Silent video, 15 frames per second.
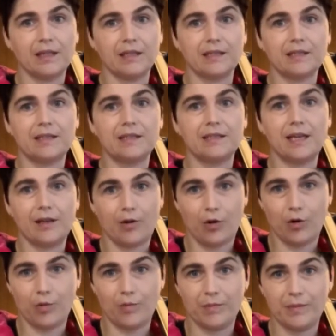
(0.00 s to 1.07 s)
Stay
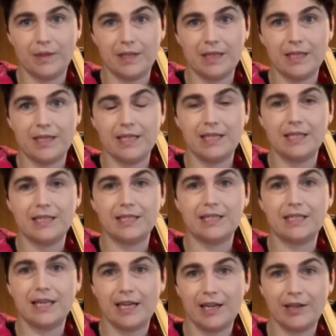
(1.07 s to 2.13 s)
home,
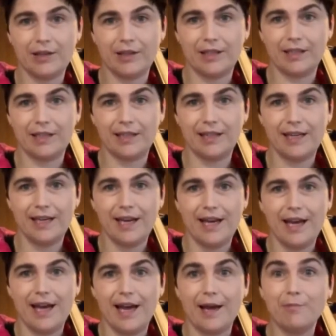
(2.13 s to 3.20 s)
stay healthy,
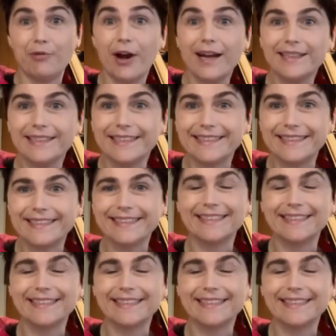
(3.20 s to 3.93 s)
and practice.